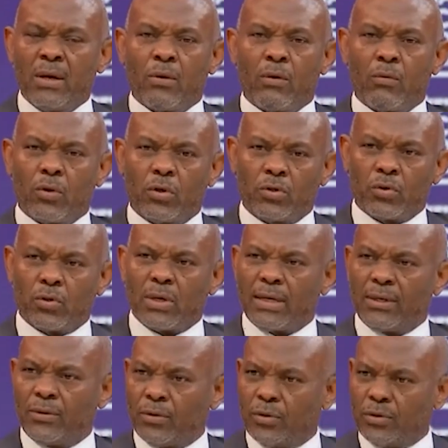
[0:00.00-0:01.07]
We want to
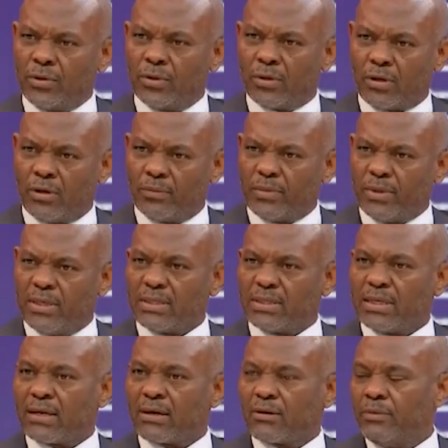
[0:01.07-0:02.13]
handhold companies
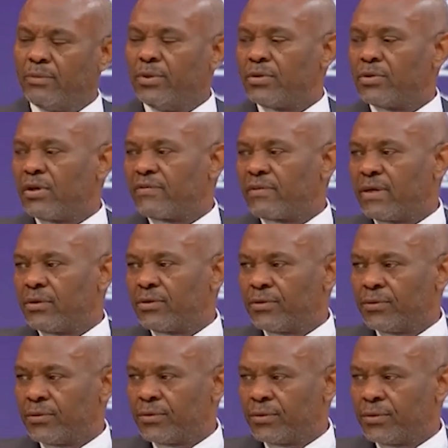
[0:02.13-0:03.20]
that are coming to Africa
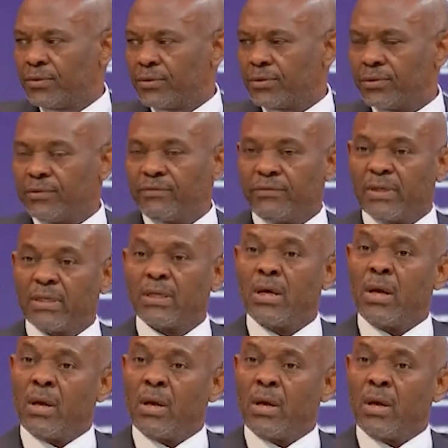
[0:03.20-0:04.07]
to invest.